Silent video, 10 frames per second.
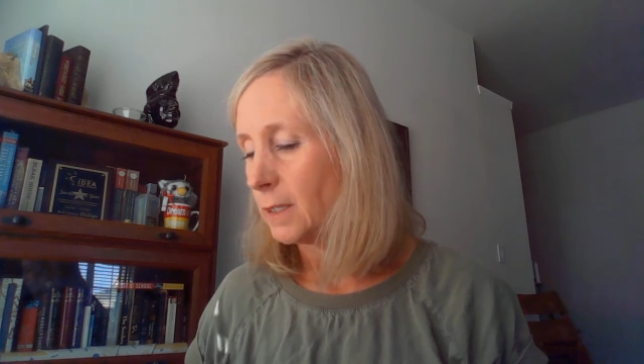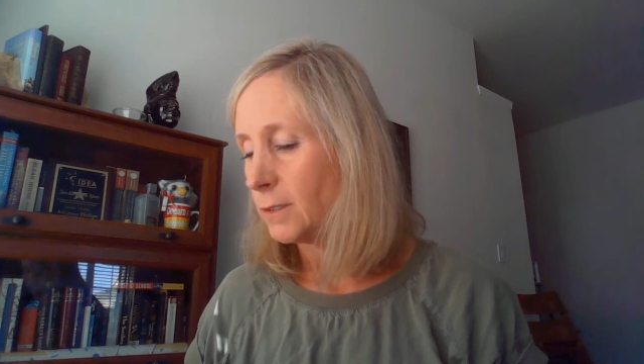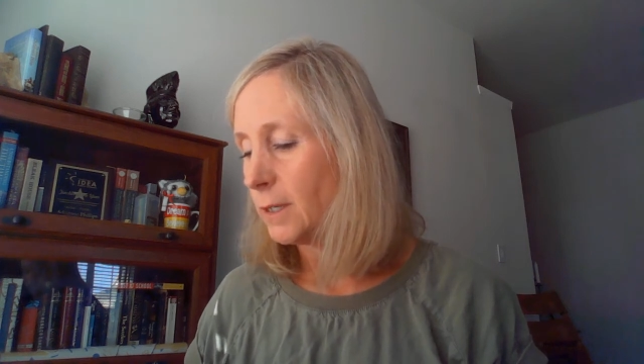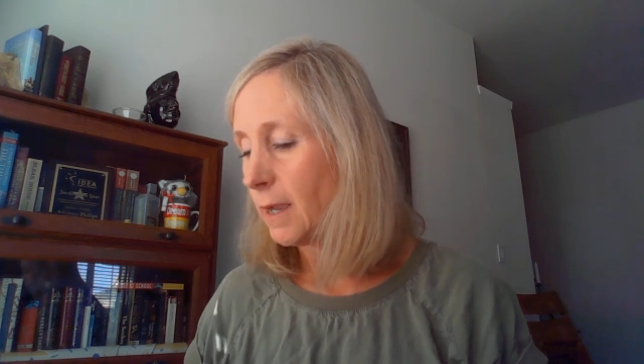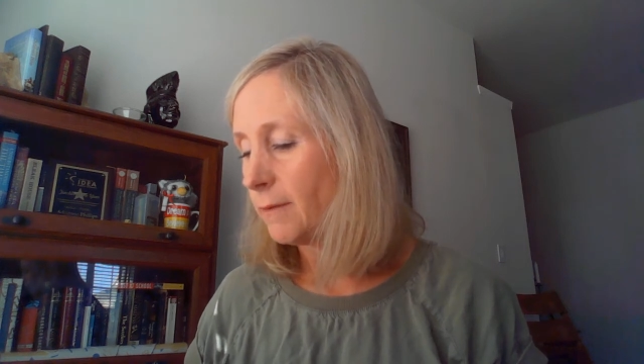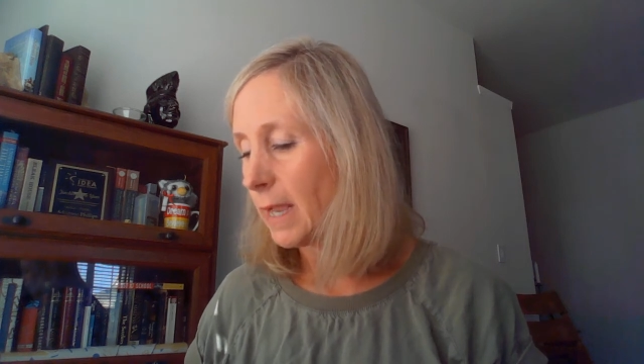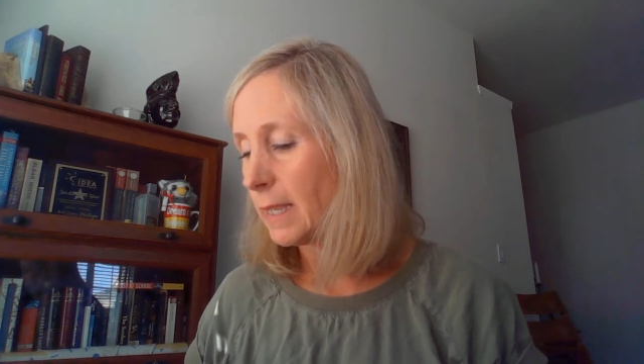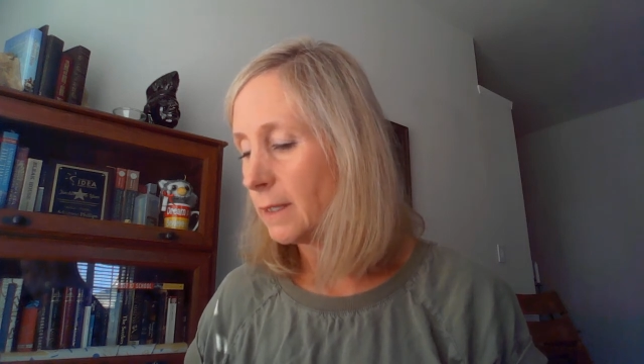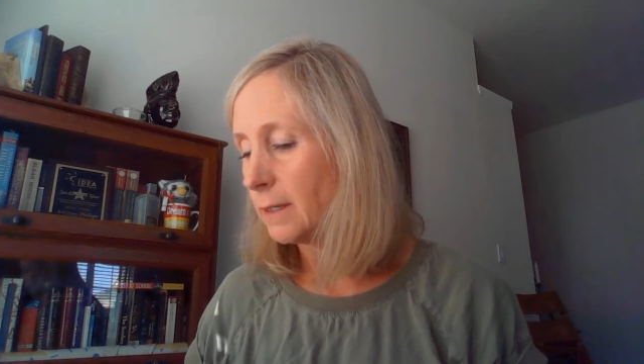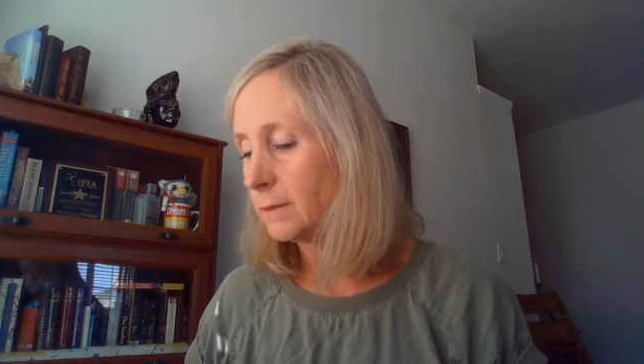Do you have
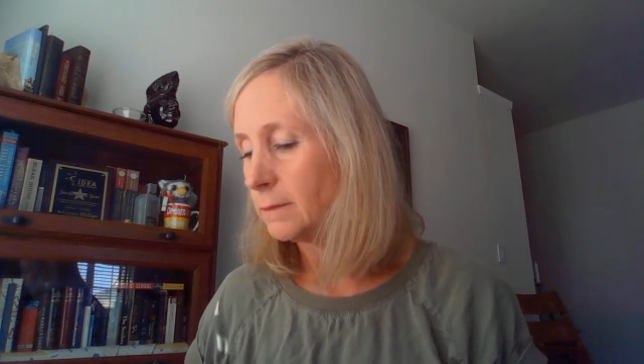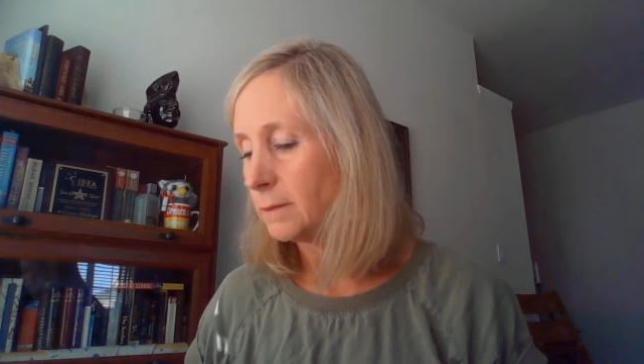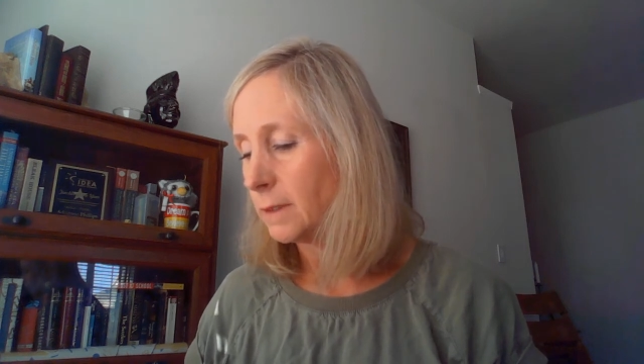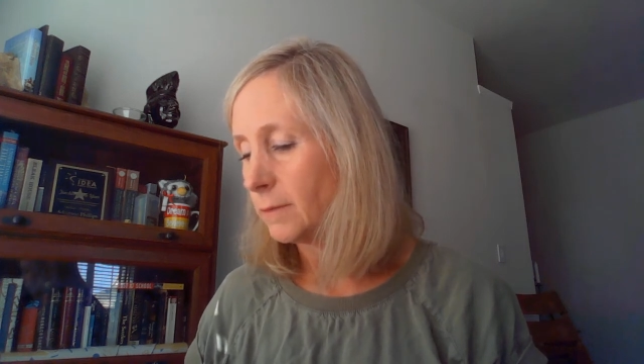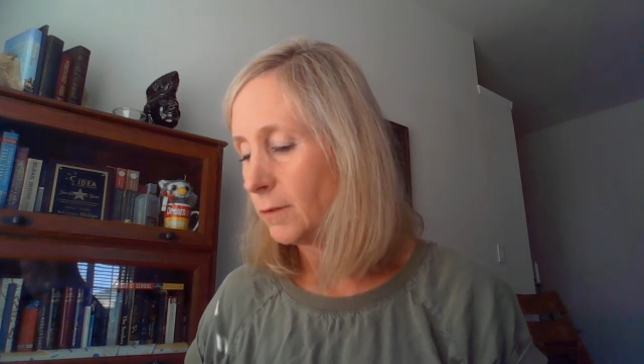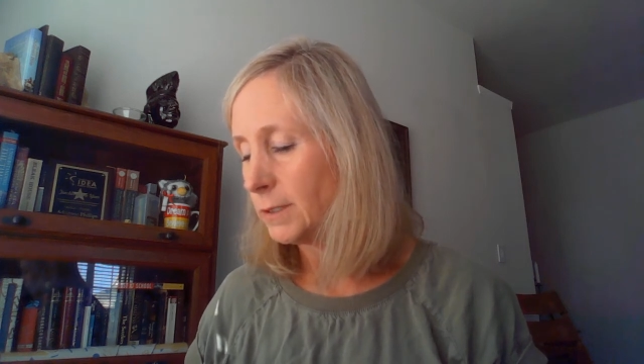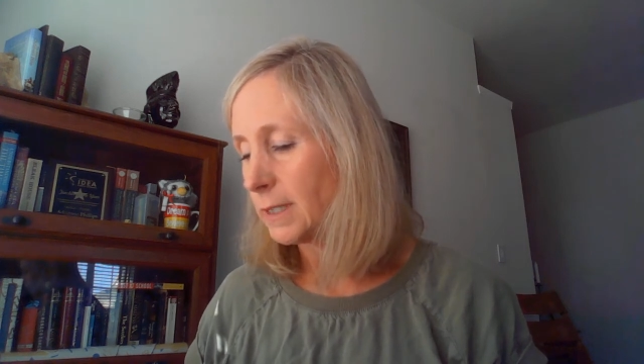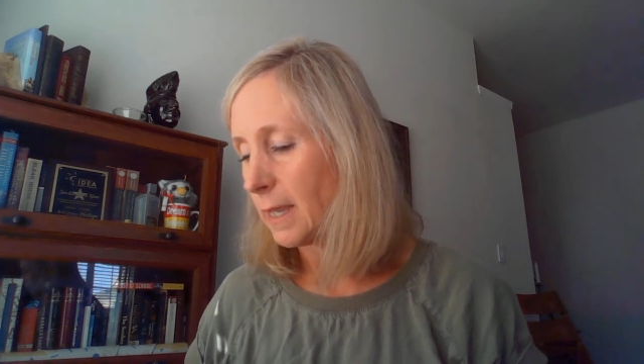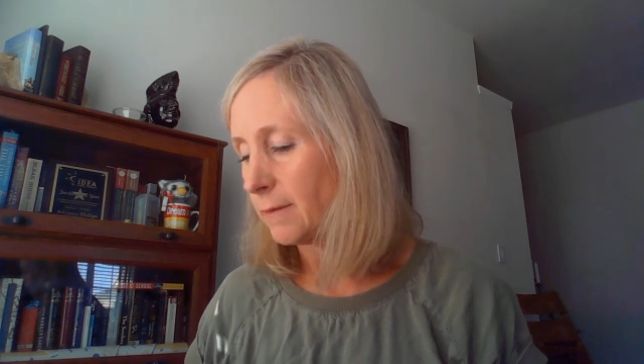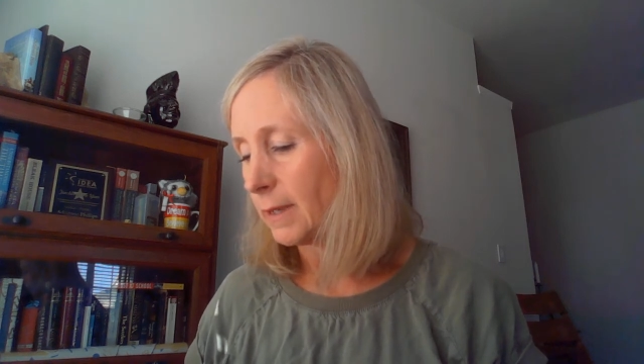Halo? Of course
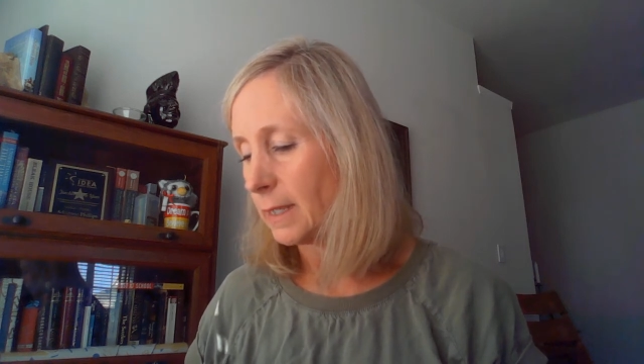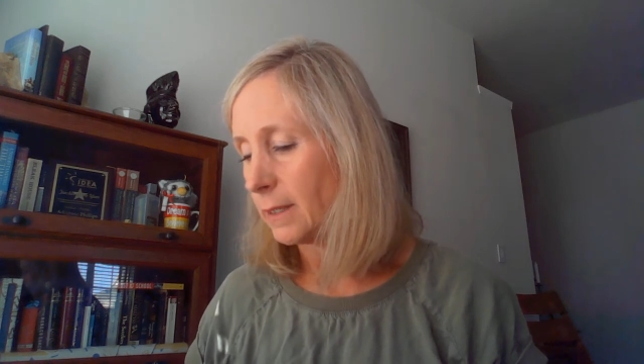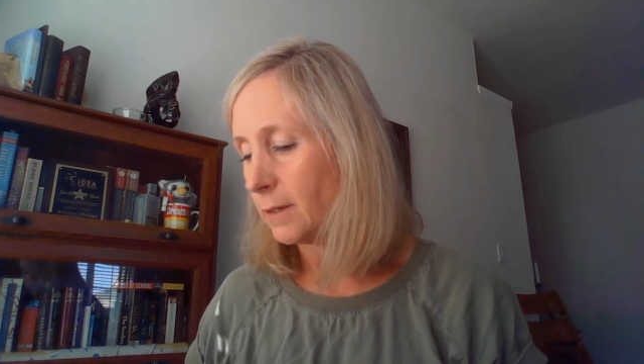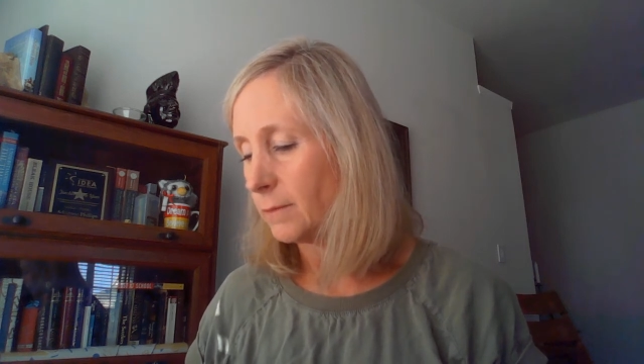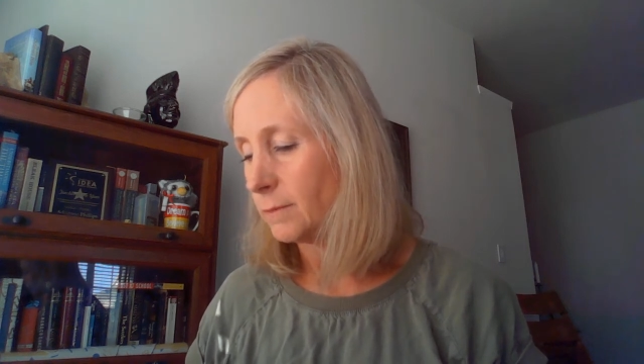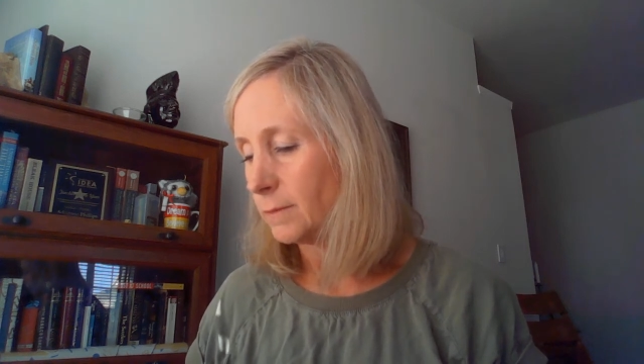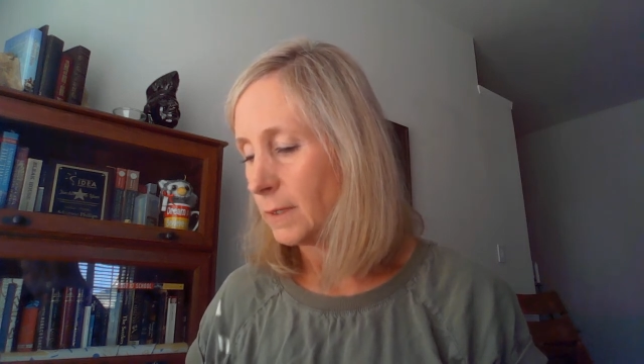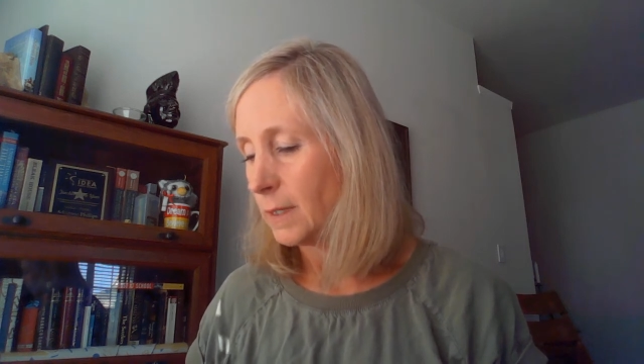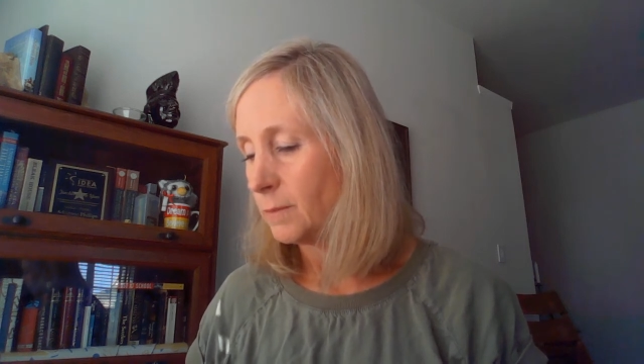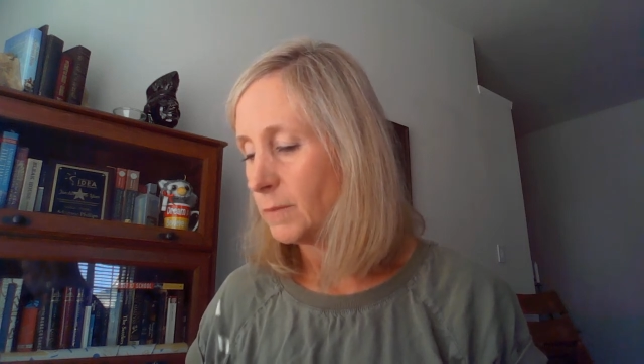I have Halo.
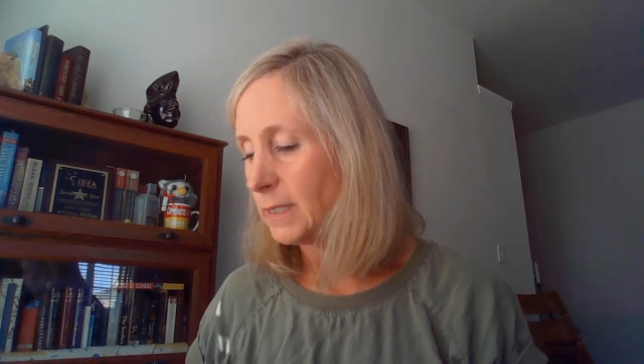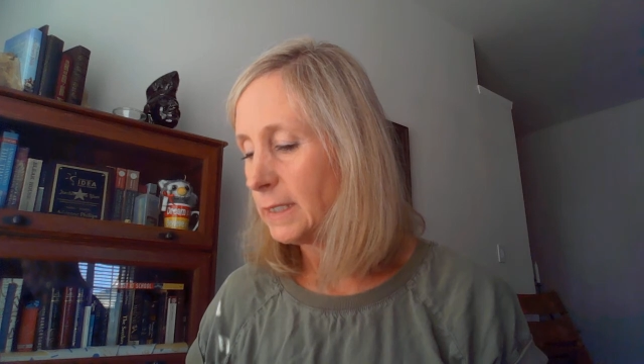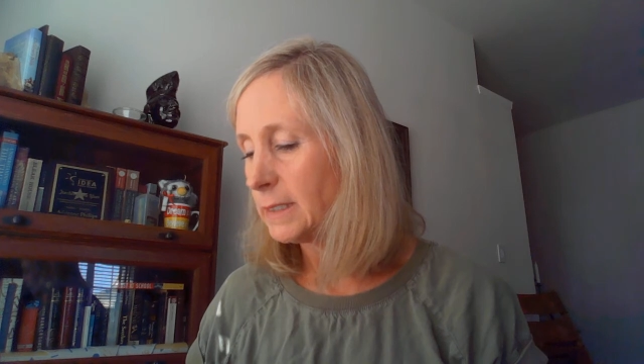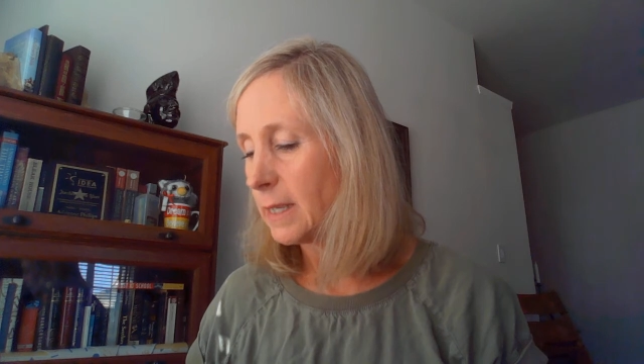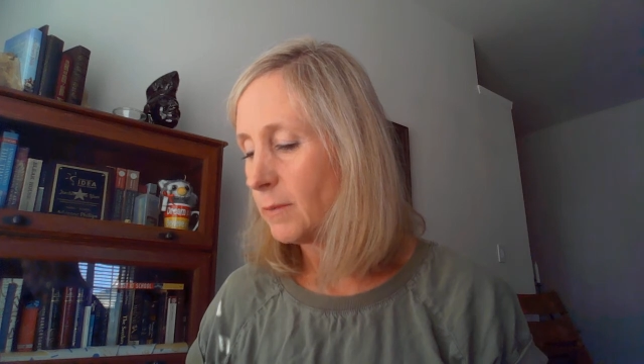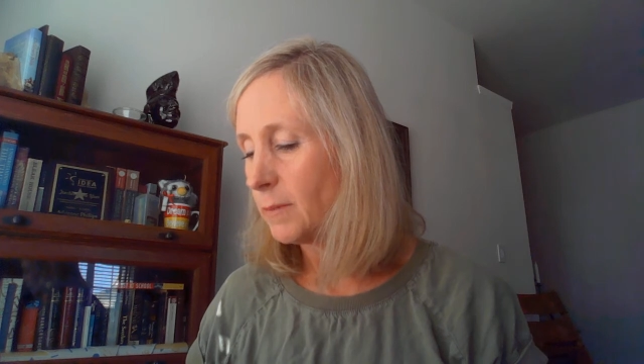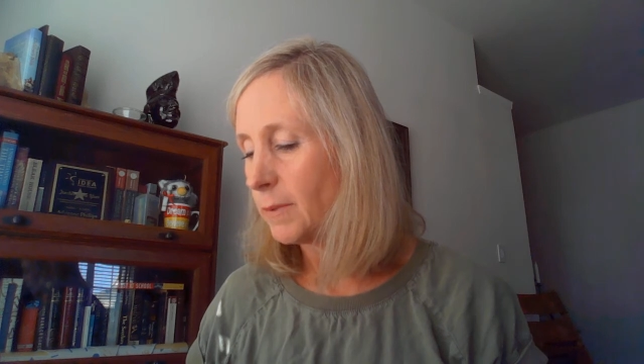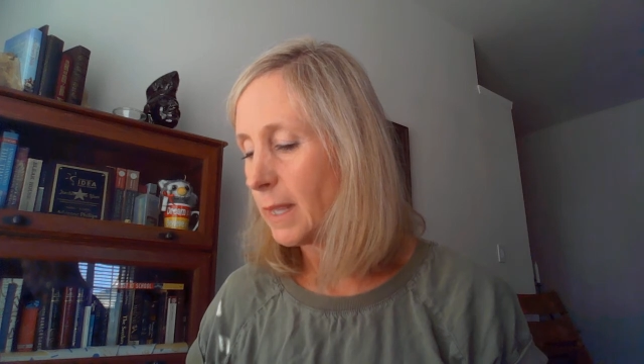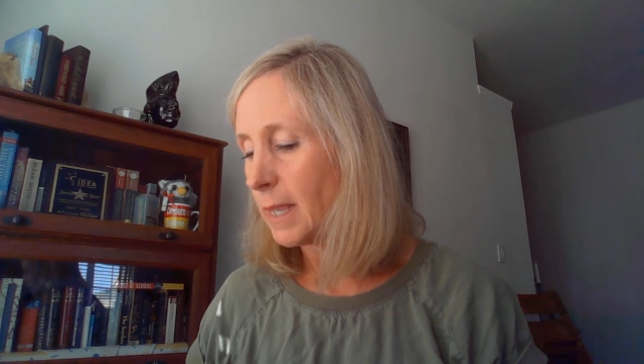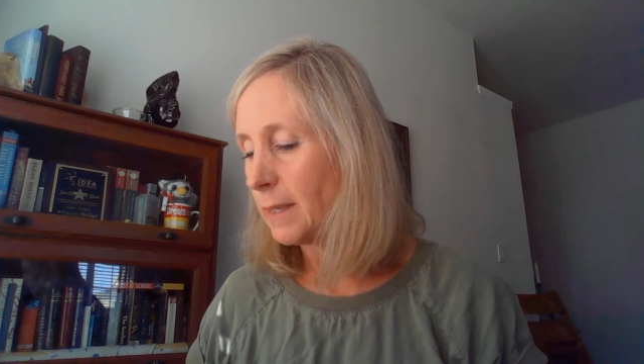Please, can we
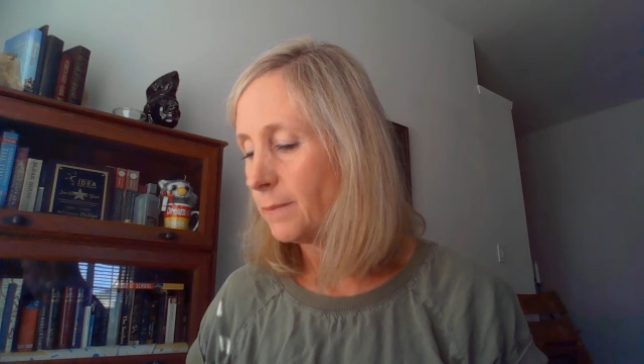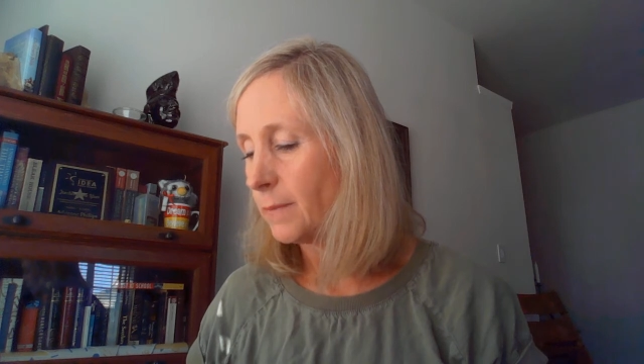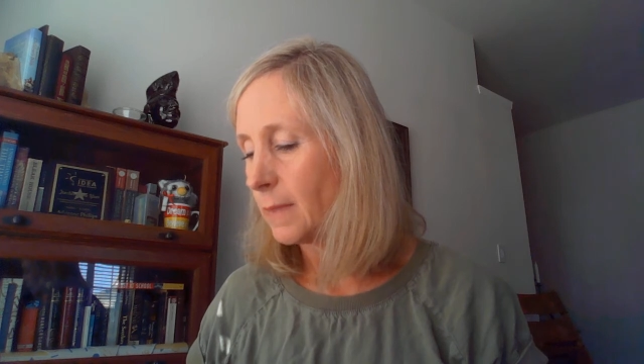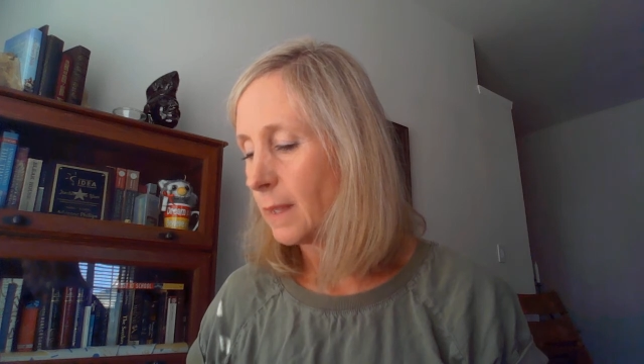play?